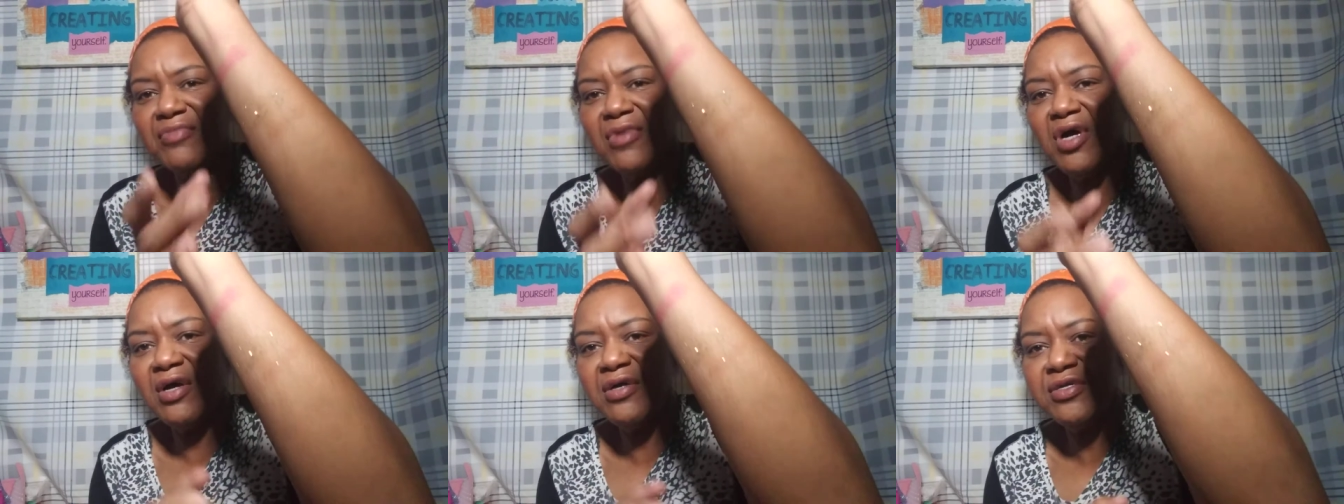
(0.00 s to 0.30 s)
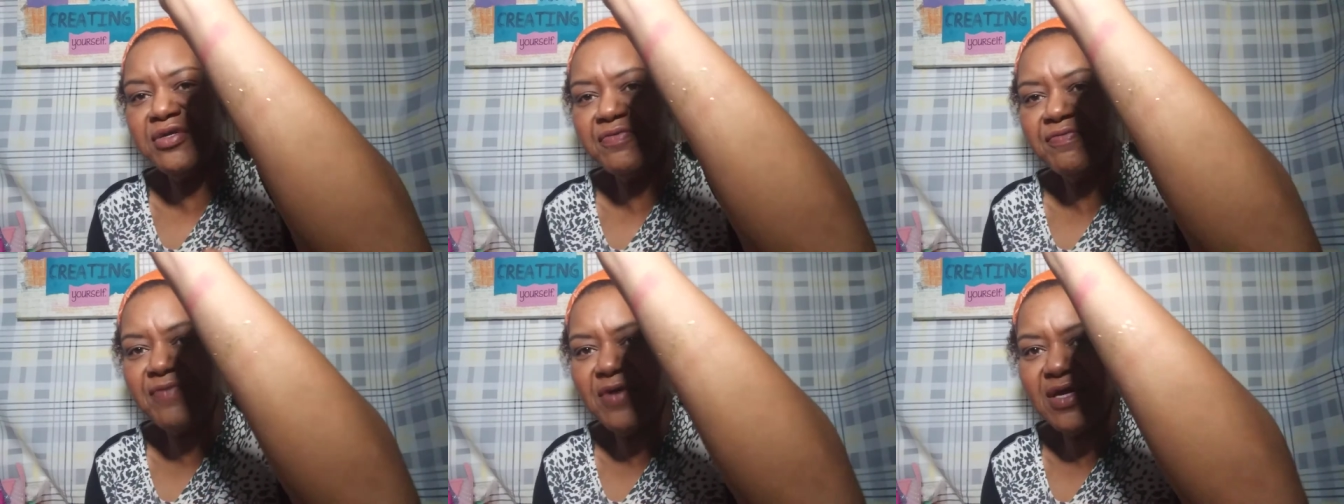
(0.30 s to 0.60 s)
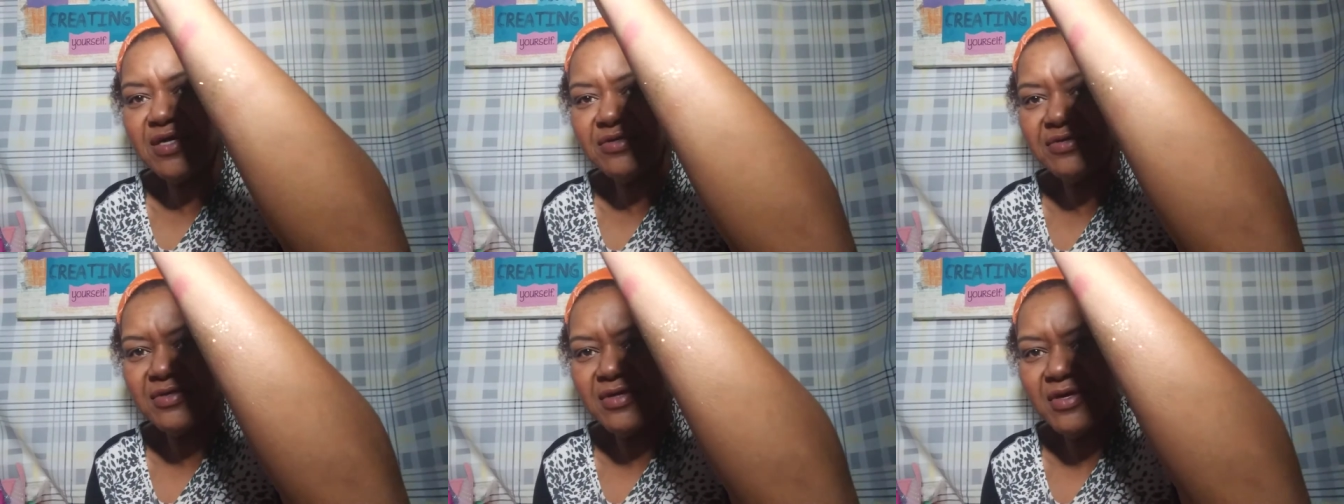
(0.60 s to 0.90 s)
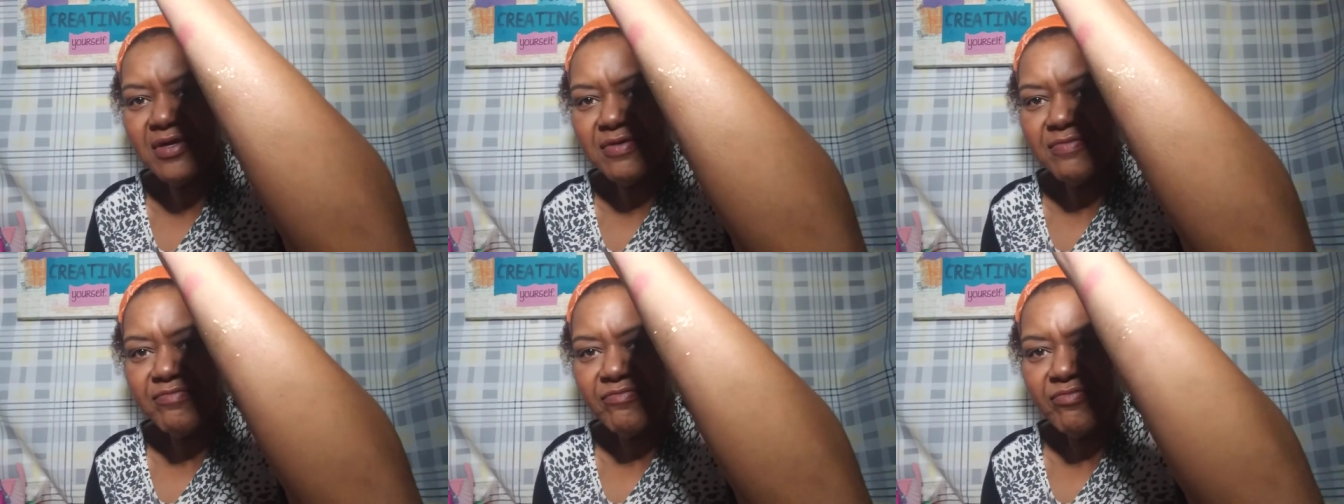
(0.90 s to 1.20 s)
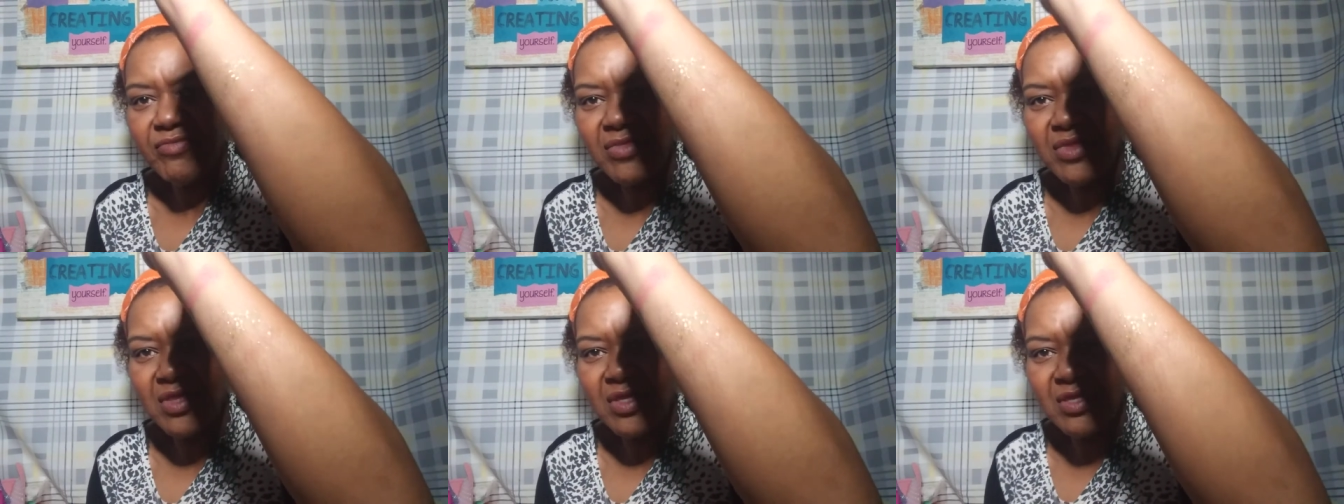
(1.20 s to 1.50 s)
on your face.
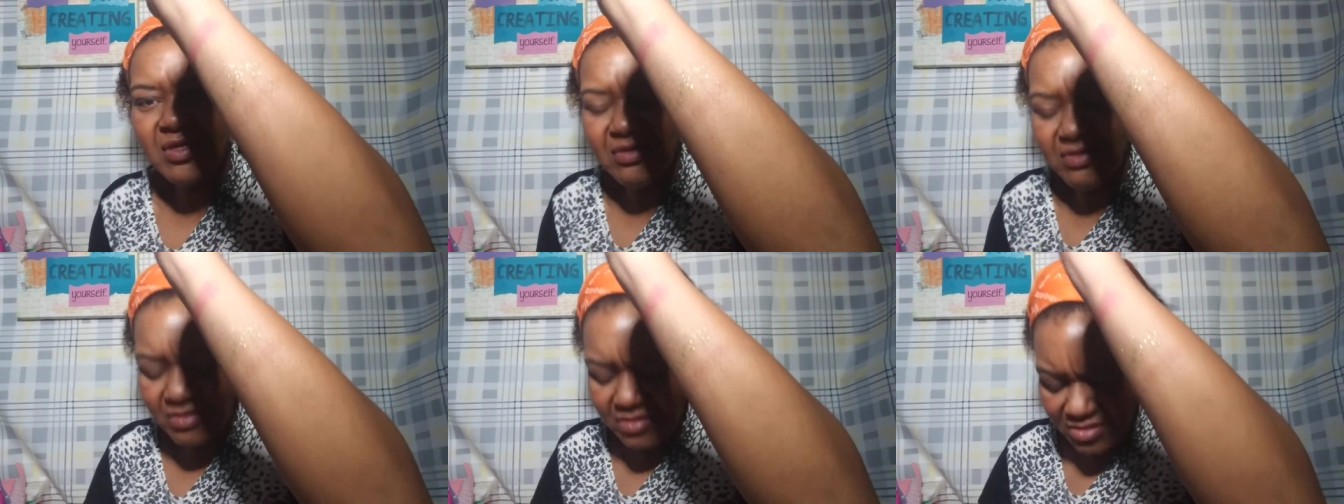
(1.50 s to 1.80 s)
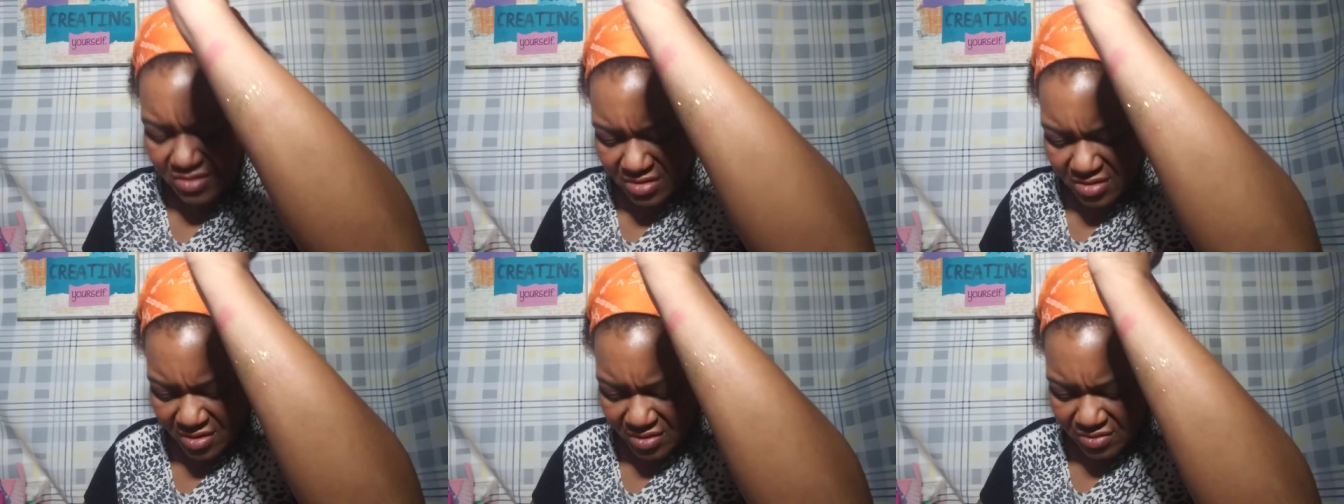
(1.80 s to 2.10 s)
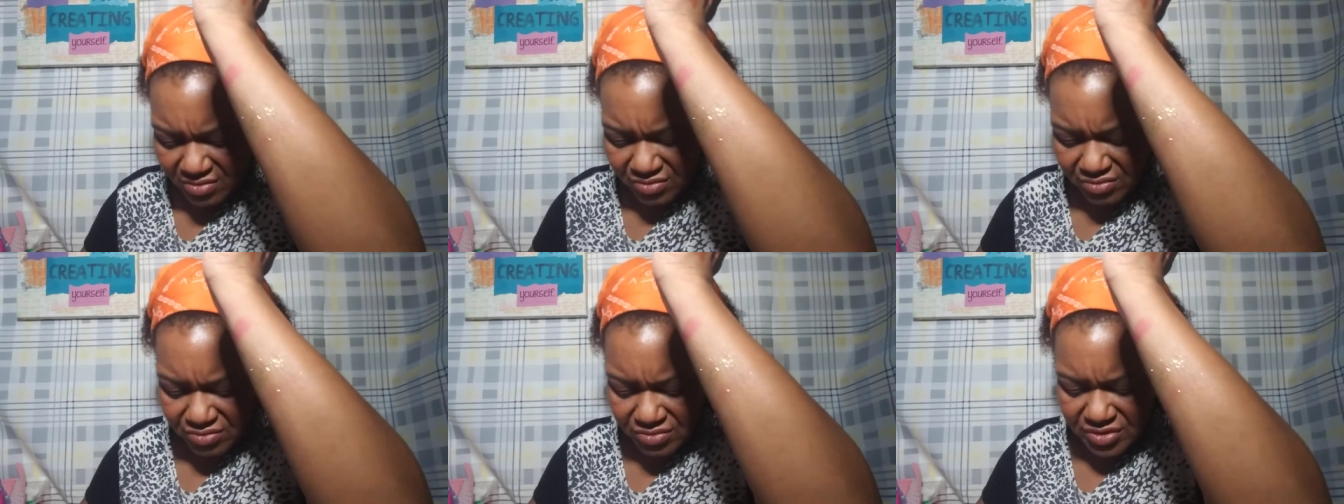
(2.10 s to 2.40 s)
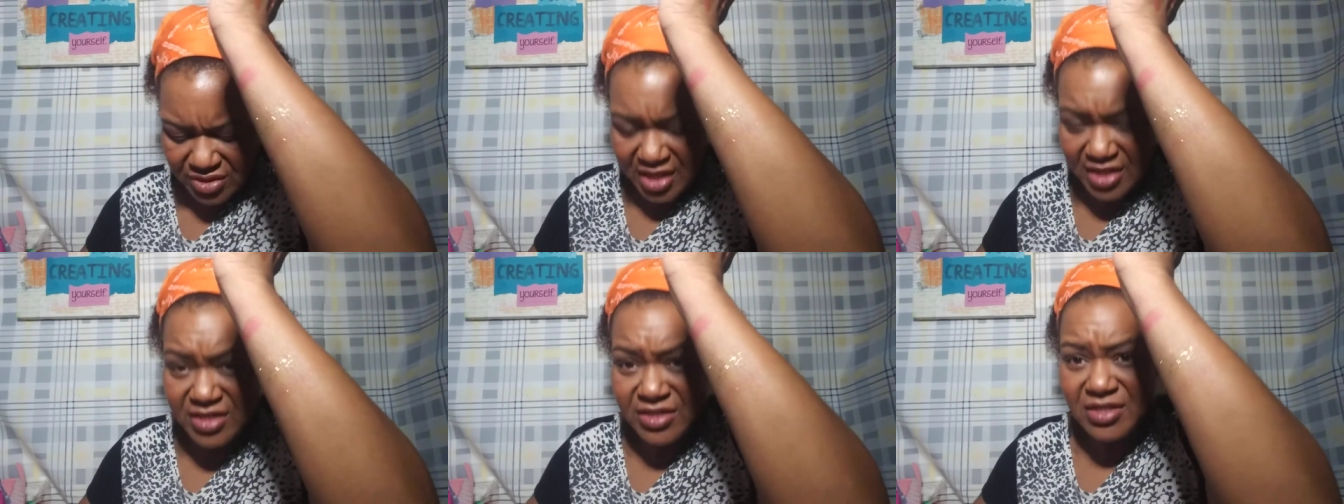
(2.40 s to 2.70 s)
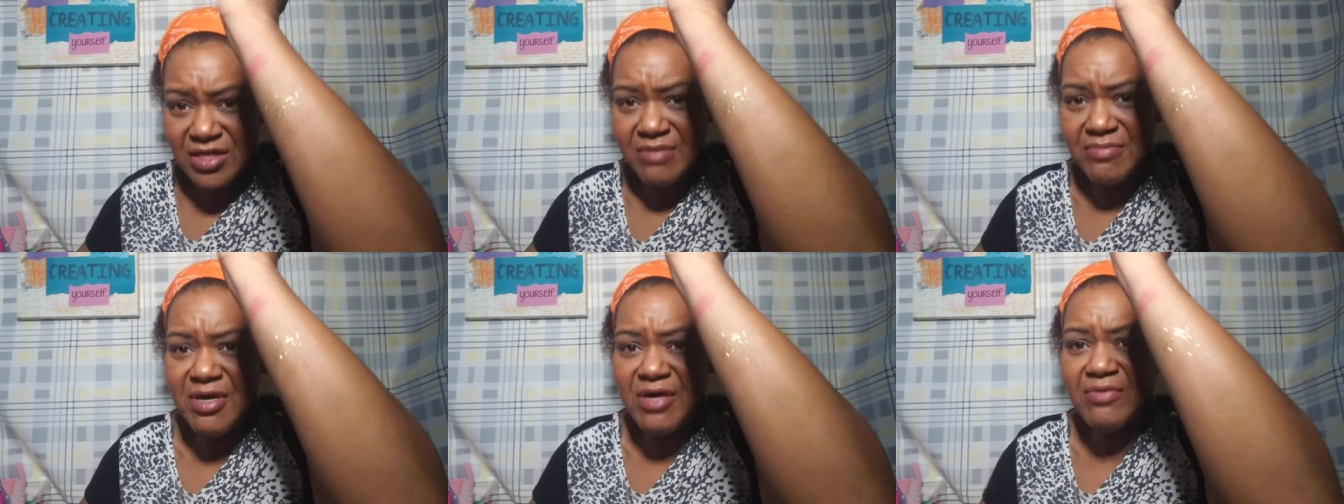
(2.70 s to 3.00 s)
No, that
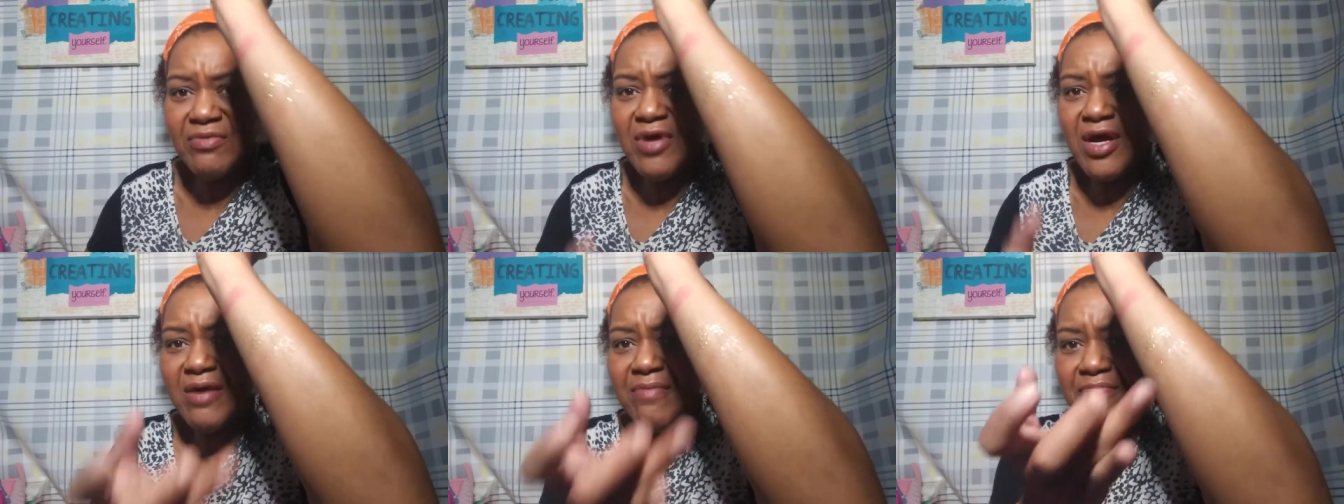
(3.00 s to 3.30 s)
didn't come out right.